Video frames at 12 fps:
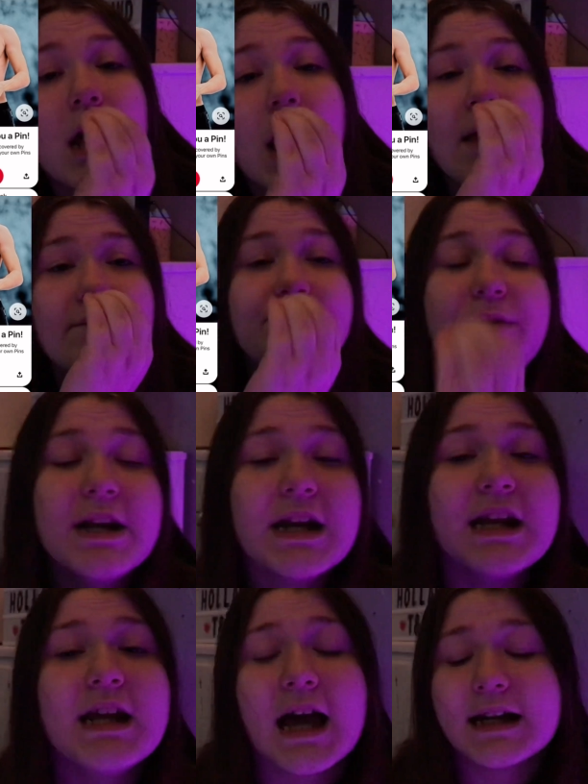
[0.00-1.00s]

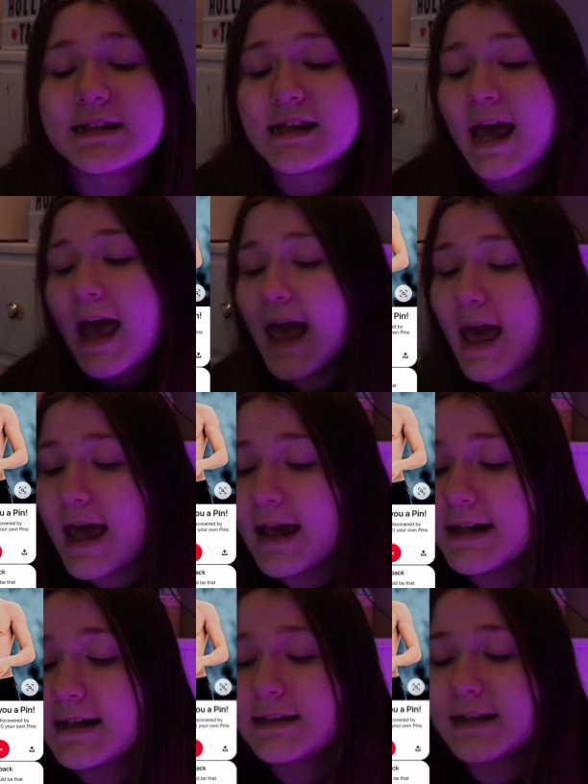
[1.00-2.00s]
infinity out of
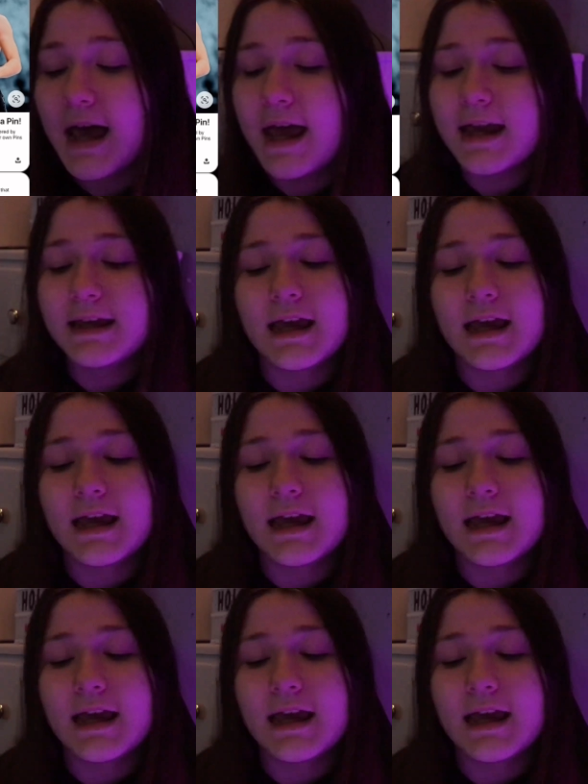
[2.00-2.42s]
10. Like,